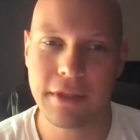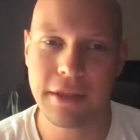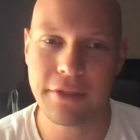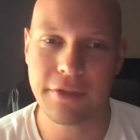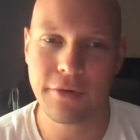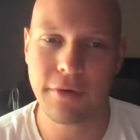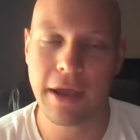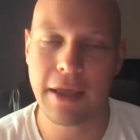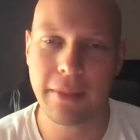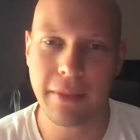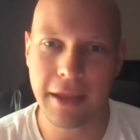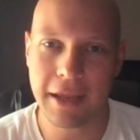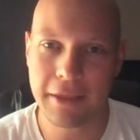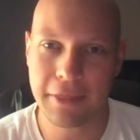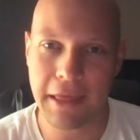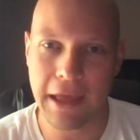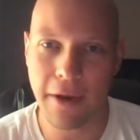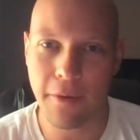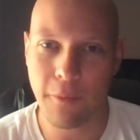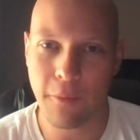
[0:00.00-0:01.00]
And so I like
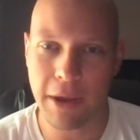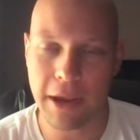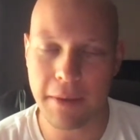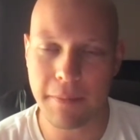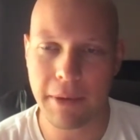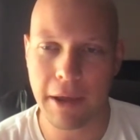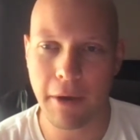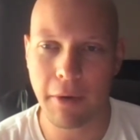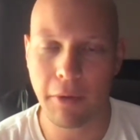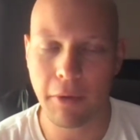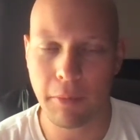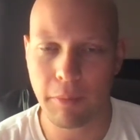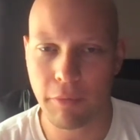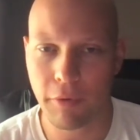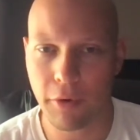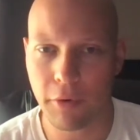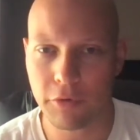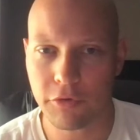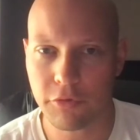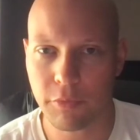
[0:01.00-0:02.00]
that Wayne Powell
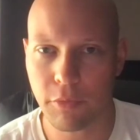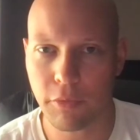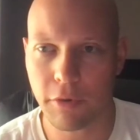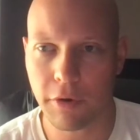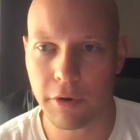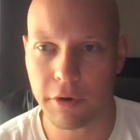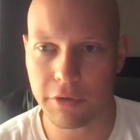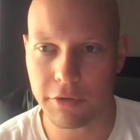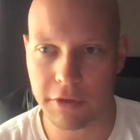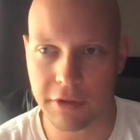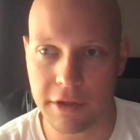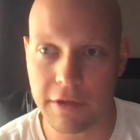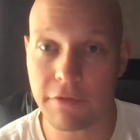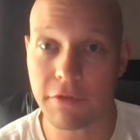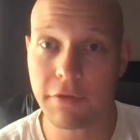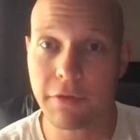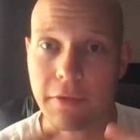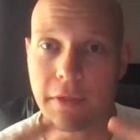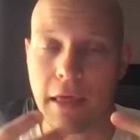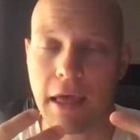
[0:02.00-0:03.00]
approach more
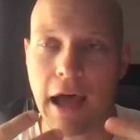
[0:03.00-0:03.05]
because